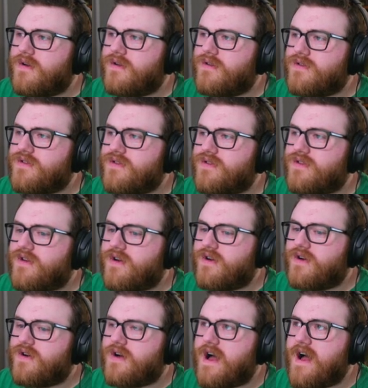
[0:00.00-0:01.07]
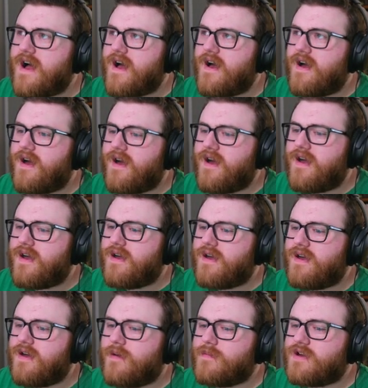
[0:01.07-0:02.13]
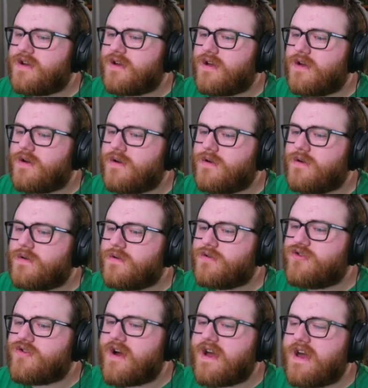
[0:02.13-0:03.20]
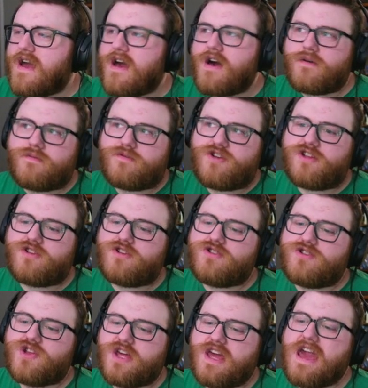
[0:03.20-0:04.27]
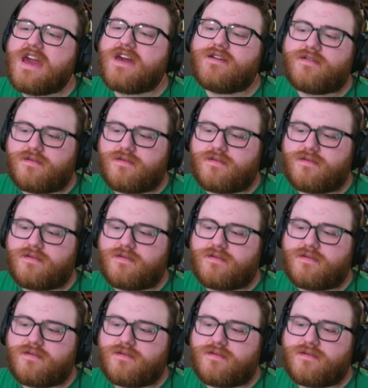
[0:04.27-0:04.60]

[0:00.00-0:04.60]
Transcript: So I am gonna go try out junction G8.